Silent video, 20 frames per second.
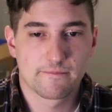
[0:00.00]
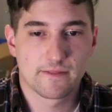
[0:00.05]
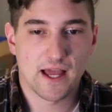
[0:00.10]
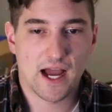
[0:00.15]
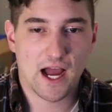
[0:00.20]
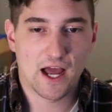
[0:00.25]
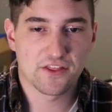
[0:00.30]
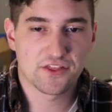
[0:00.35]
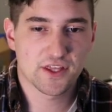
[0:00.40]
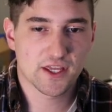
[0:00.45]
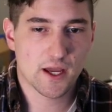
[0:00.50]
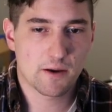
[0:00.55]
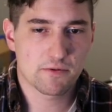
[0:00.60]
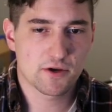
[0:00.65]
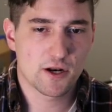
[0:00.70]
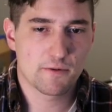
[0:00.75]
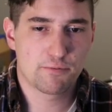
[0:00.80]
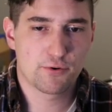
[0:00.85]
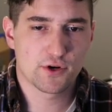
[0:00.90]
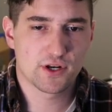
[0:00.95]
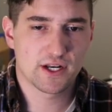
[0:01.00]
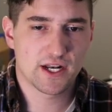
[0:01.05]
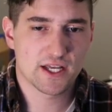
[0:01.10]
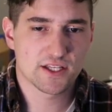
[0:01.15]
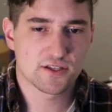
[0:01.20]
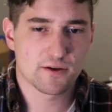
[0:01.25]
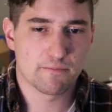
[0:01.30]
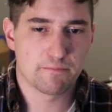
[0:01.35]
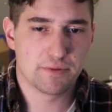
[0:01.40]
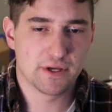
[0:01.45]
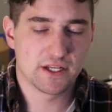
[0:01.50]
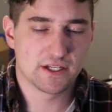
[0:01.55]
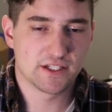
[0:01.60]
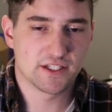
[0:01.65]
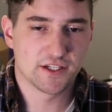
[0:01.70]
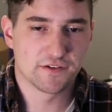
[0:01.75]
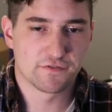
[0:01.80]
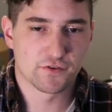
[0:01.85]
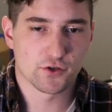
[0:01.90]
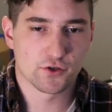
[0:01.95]
I think I'm gonna put it as a bit
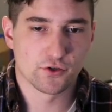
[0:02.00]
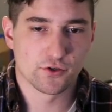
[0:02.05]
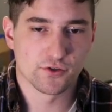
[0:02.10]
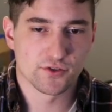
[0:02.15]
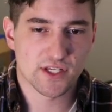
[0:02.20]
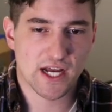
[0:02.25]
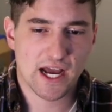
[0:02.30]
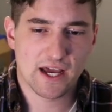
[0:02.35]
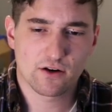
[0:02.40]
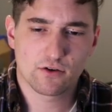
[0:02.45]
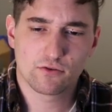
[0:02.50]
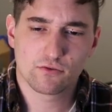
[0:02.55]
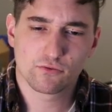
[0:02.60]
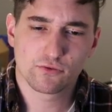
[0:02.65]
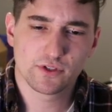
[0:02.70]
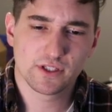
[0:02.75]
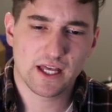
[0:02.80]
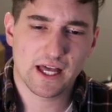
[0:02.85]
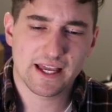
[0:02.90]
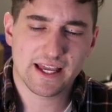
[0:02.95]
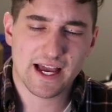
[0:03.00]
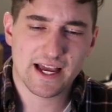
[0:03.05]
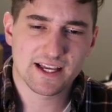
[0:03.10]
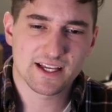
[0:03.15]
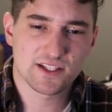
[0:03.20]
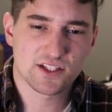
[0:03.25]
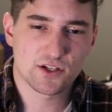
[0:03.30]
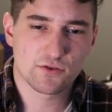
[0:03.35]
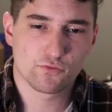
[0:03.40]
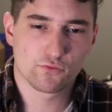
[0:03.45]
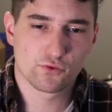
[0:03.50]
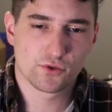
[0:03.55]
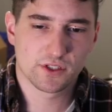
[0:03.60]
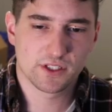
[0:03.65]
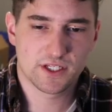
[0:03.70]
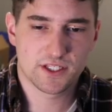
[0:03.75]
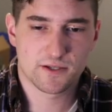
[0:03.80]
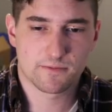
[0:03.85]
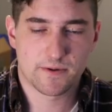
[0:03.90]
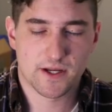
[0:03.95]
difficult. I don't really, I guess it
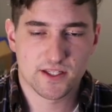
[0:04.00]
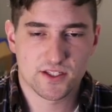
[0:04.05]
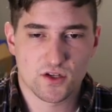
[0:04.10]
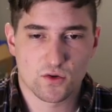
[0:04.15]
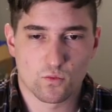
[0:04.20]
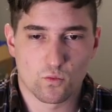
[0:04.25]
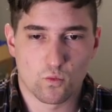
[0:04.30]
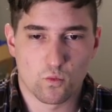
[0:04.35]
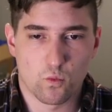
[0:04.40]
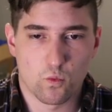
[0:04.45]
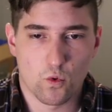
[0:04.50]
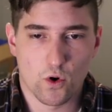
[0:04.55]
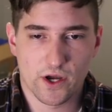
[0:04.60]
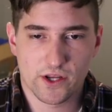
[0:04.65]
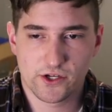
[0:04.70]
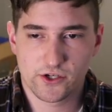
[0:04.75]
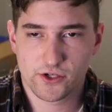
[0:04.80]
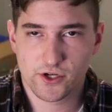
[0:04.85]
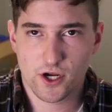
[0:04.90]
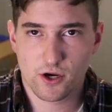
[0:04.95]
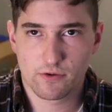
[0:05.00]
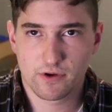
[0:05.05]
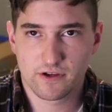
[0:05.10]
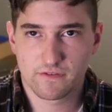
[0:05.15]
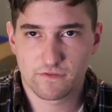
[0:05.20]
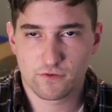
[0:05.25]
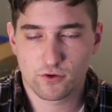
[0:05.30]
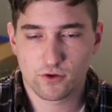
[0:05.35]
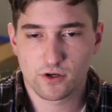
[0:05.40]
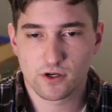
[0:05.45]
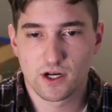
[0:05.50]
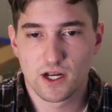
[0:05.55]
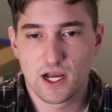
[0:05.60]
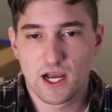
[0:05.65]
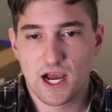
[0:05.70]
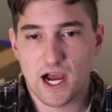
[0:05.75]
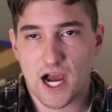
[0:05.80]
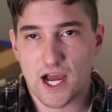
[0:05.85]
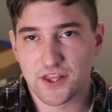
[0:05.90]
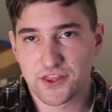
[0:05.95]
really depends on what you're going for.
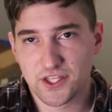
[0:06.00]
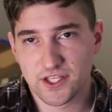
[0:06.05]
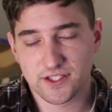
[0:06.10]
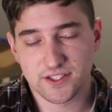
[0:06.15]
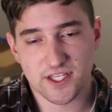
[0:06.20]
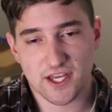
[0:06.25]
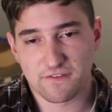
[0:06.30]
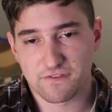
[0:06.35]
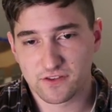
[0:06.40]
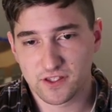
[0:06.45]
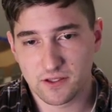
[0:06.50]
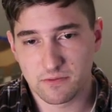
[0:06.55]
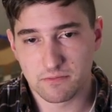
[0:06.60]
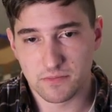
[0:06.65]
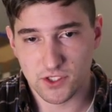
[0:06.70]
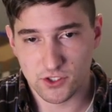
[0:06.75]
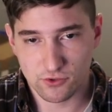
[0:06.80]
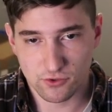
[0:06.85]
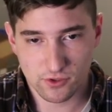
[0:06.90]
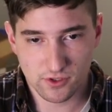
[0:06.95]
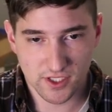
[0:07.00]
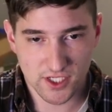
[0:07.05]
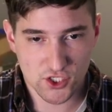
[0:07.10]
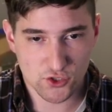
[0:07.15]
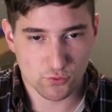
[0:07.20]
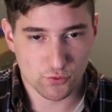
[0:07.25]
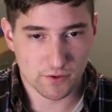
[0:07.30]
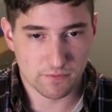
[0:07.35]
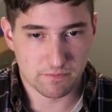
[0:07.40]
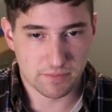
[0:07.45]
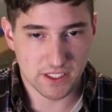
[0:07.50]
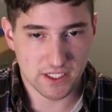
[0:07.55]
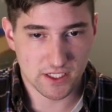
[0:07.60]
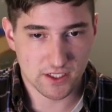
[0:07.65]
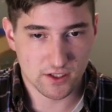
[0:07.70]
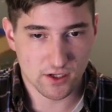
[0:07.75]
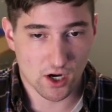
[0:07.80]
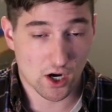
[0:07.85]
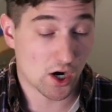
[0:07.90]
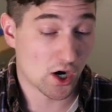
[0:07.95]
I think definitely Mew glitch would
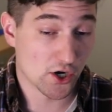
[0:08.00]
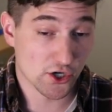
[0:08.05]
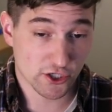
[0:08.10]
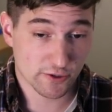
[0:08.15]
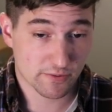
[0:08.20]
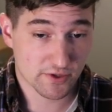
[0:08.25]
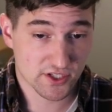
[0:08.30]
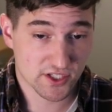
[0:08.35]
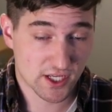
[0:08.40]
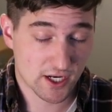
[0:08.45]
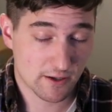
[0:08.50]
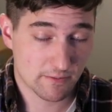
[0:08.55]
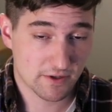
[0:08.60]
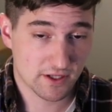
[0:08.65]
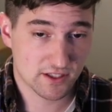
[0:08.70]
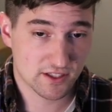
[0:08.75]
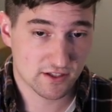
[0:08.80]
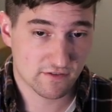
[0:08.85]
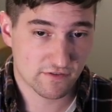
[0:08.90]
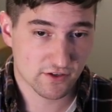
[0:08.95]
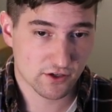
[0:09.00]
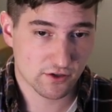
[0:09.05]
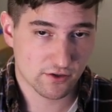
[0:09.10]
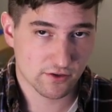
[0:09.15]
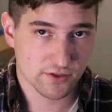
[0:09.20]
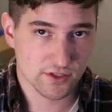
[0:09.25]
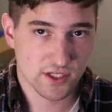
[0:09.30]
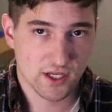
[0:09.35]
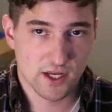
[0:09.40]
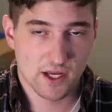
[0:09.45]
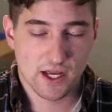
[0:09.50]
be 100% a bit difficult.